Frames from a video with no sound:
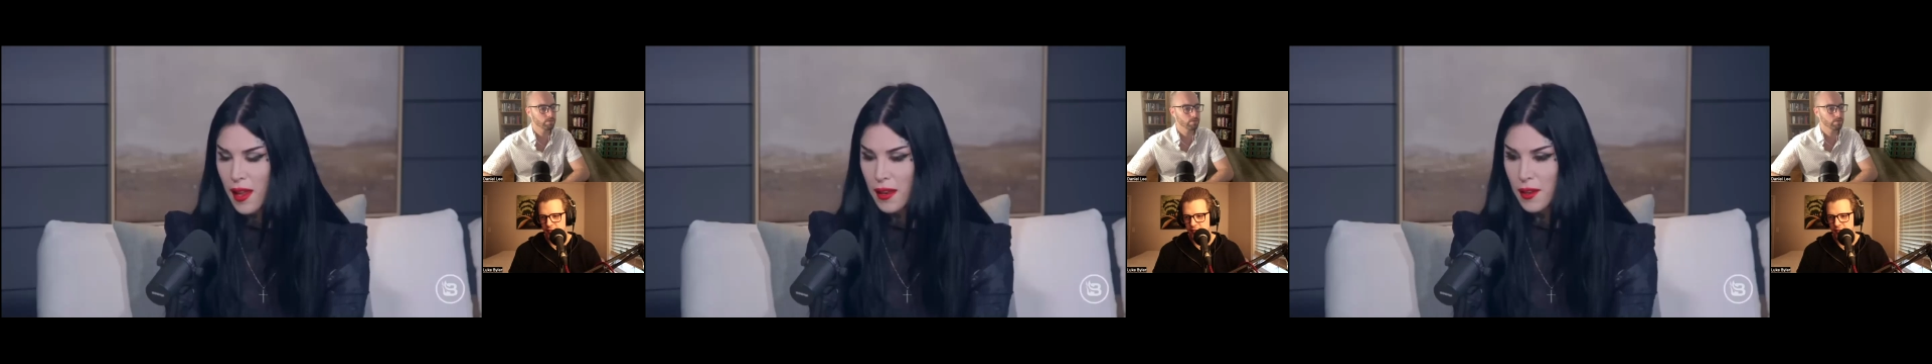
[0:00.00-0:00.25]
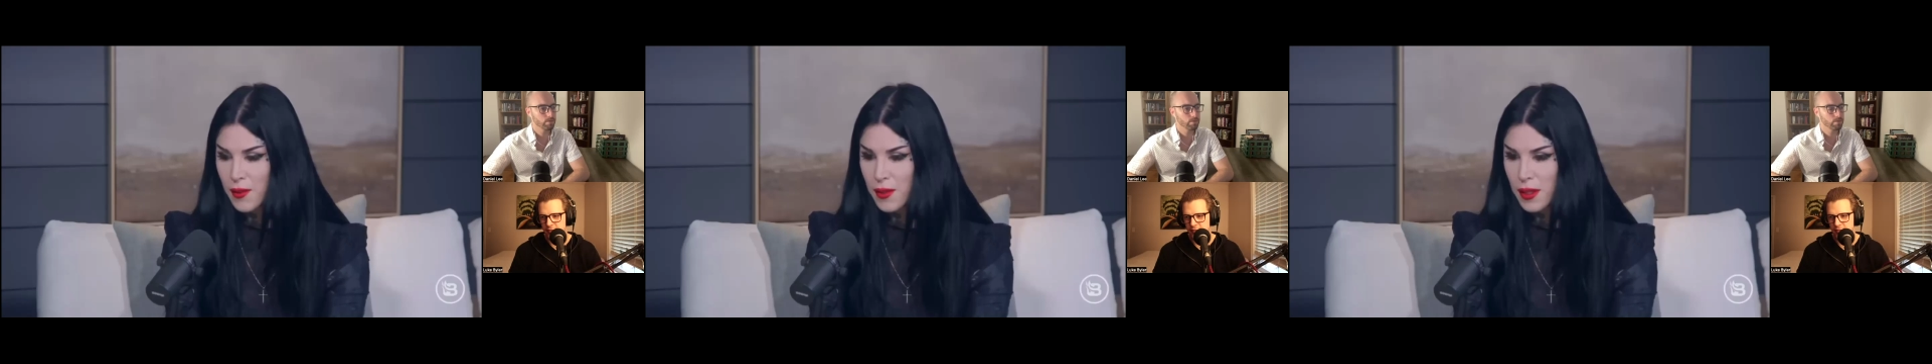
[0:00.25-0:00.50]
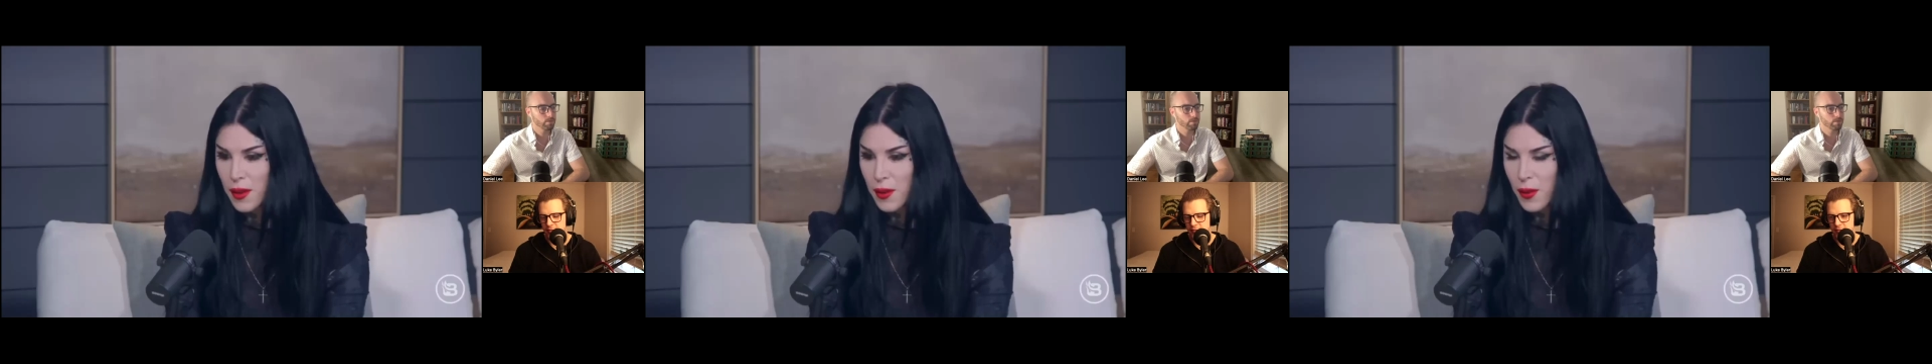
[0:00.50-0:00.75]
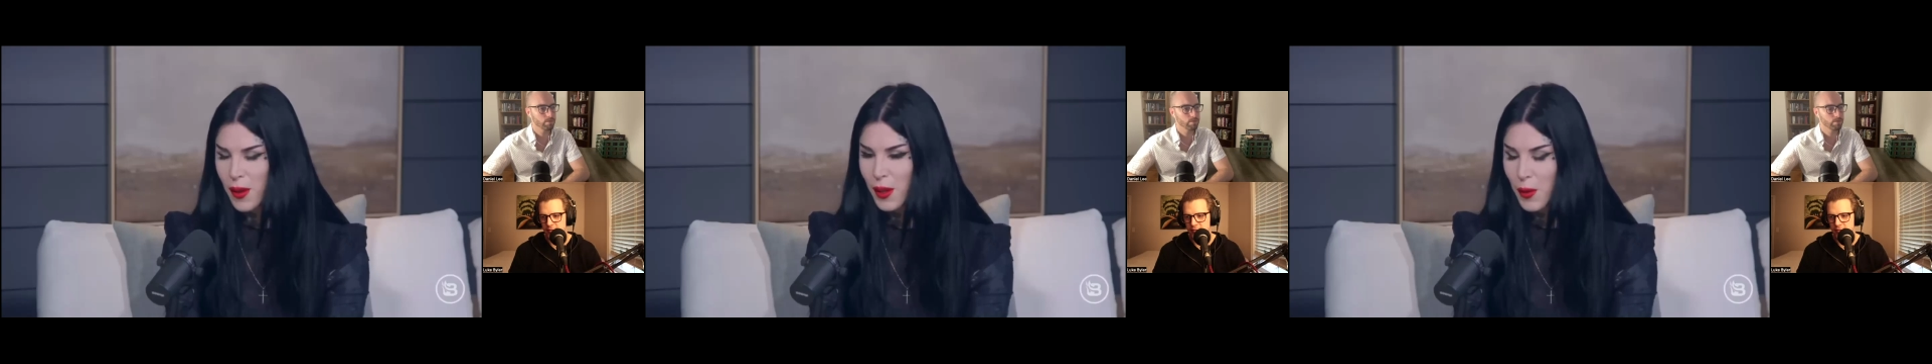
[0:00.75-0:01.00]
and it was, they
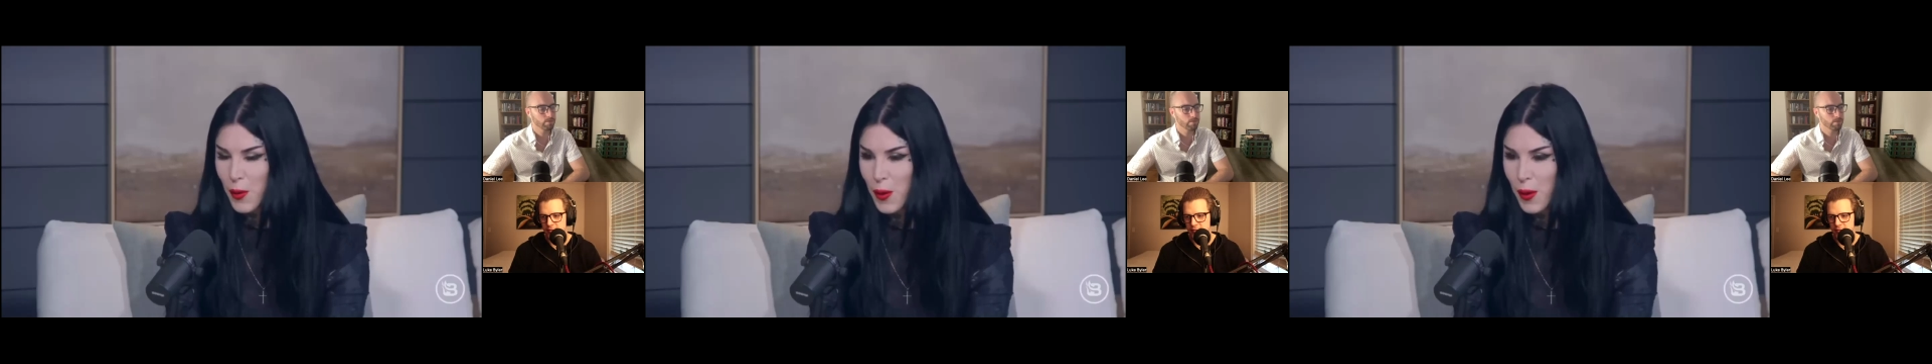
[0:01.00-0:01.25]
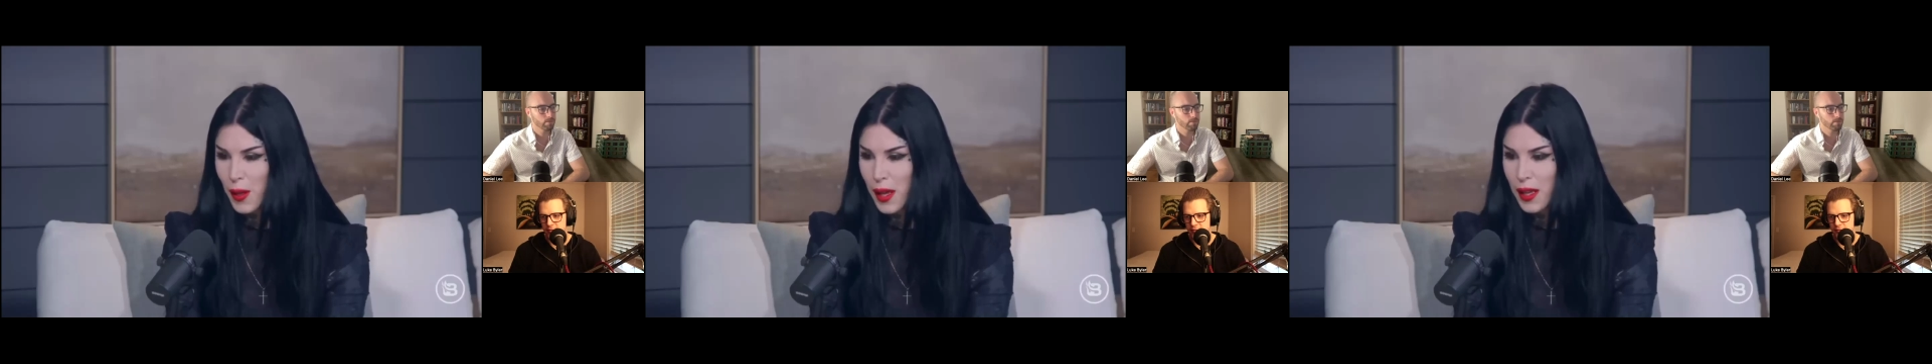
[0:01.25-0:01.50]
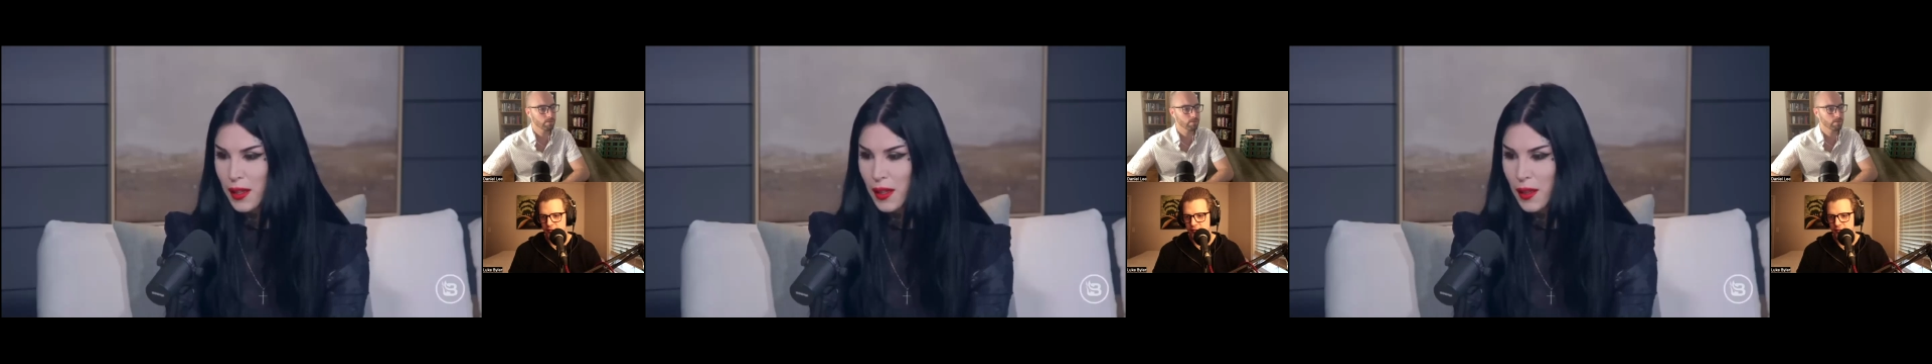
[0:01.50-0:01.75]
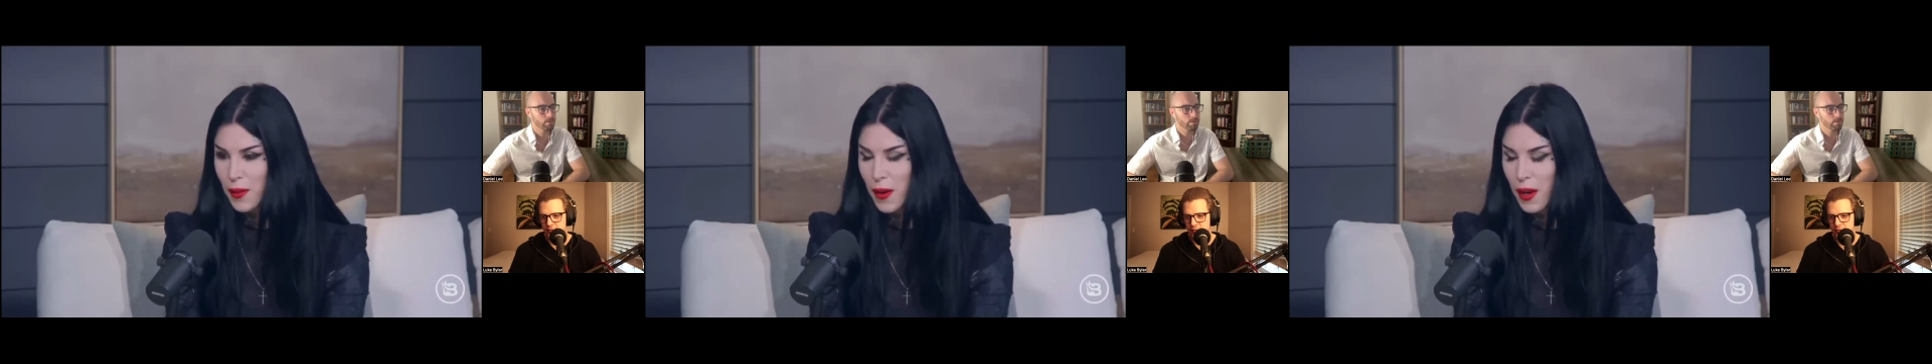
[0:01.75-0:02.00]
were really cruel
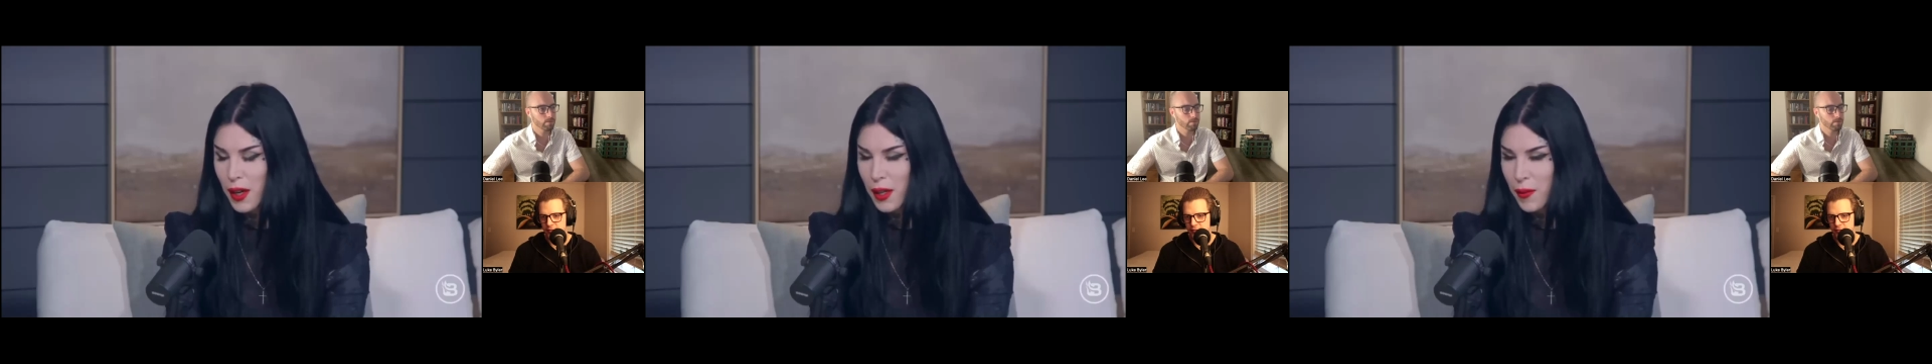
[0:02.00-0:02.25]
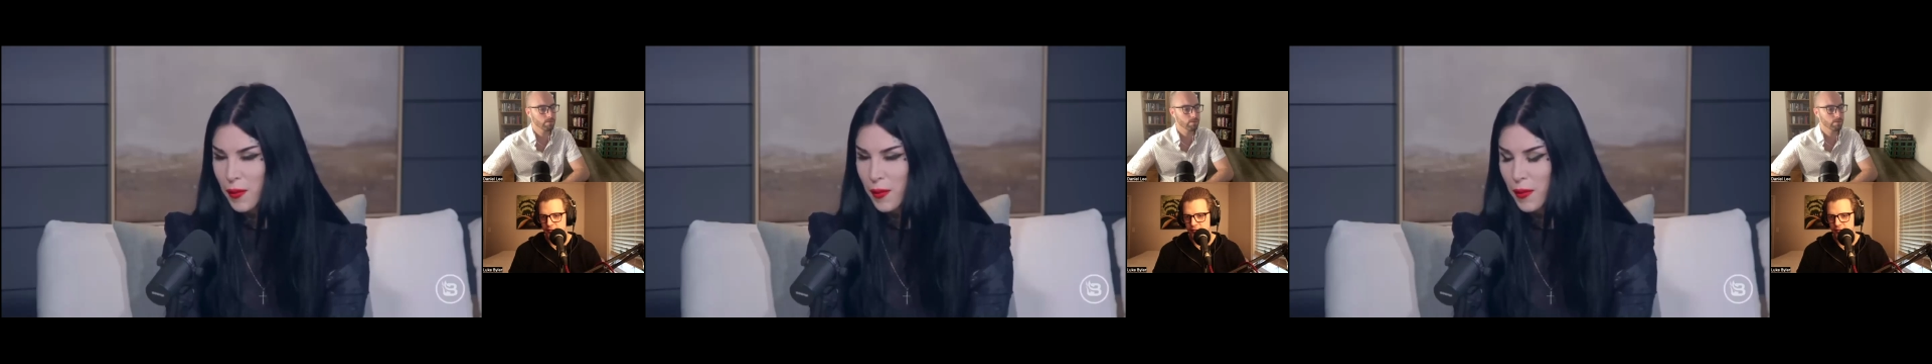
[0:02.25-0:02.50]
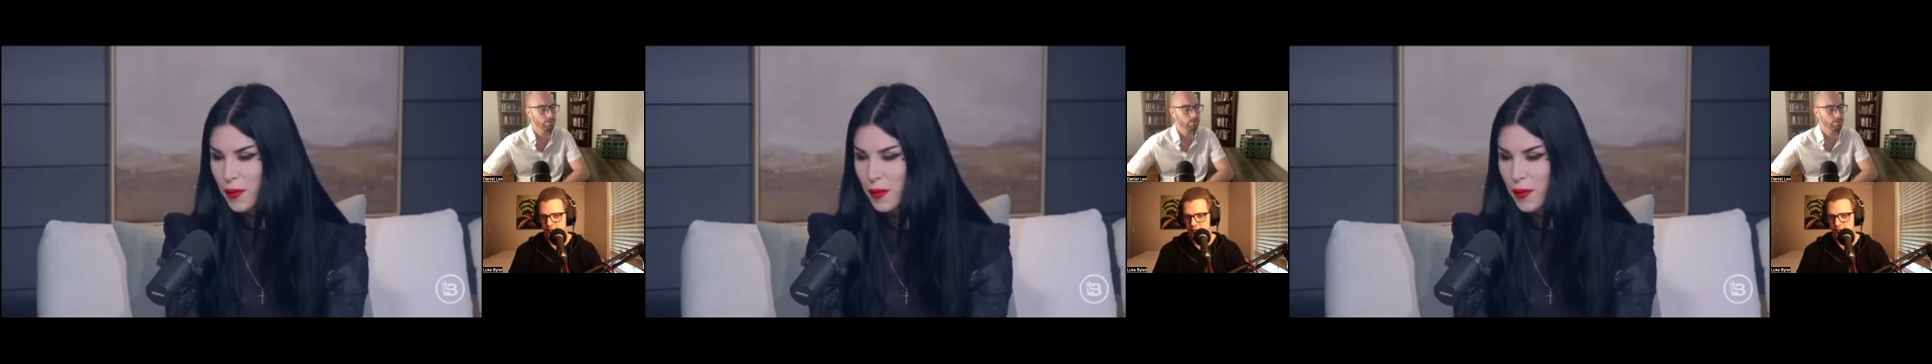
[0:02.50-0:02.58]
and very,